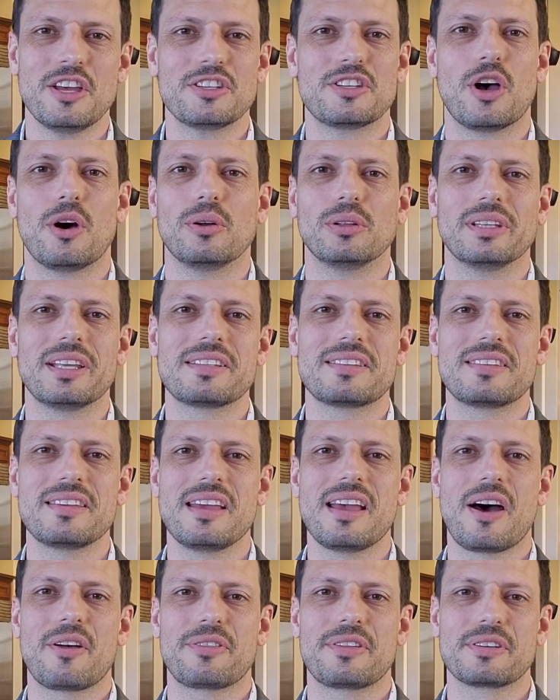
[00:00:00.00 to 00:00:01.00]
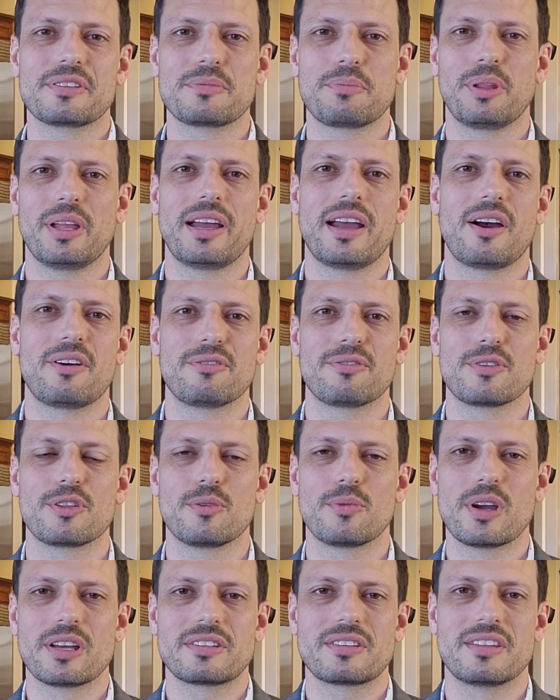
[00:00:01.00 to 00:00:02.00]
So let's see how things play out for
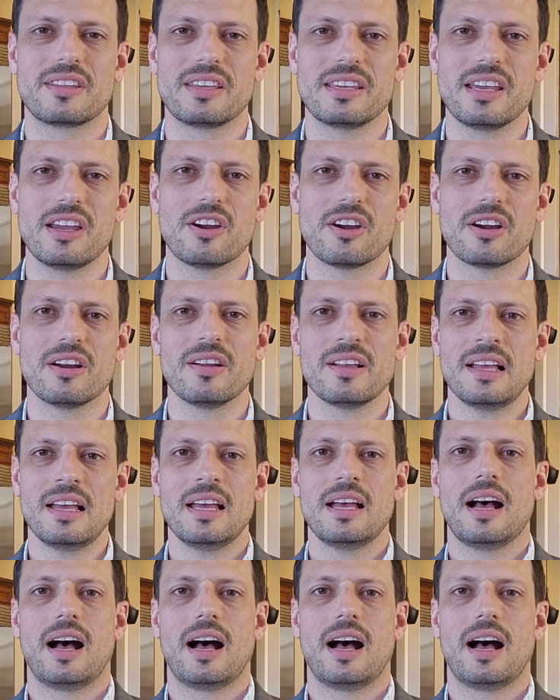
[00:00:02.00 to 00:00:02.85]
the rest of the year.